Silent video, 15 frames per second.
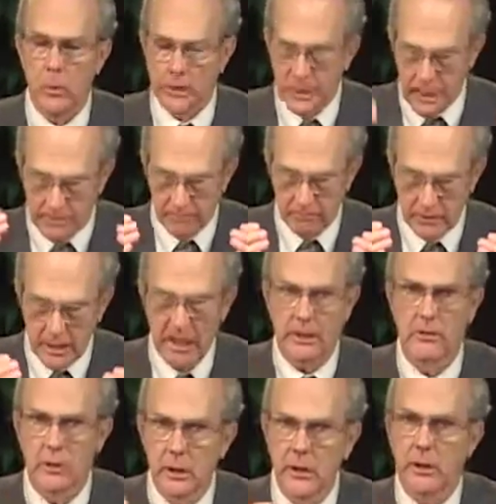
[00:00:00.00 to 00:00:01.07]
We have
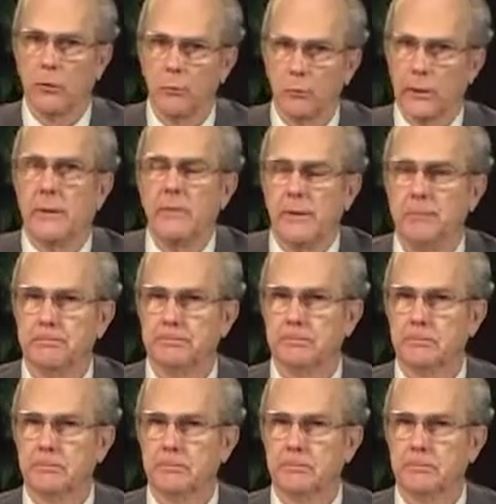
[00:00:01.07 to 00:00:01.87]
got to get rid of him.